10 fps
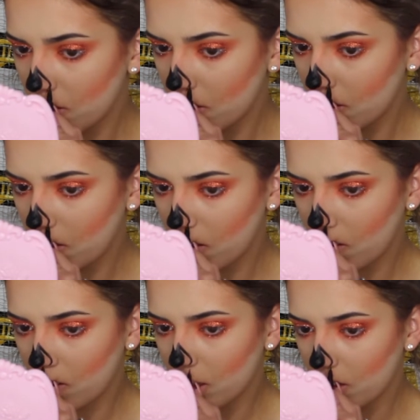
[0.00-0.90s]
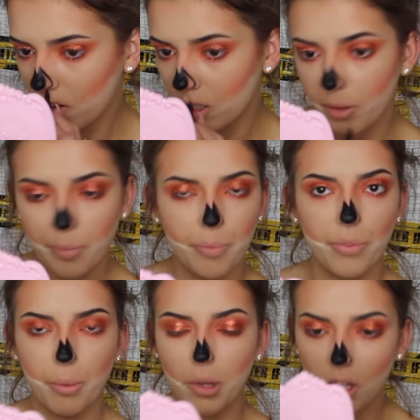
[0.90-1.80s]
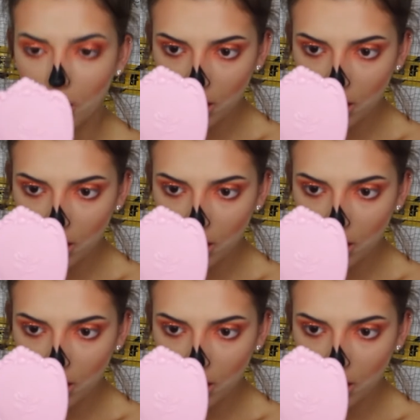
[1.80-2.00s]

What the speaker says: make it look a bit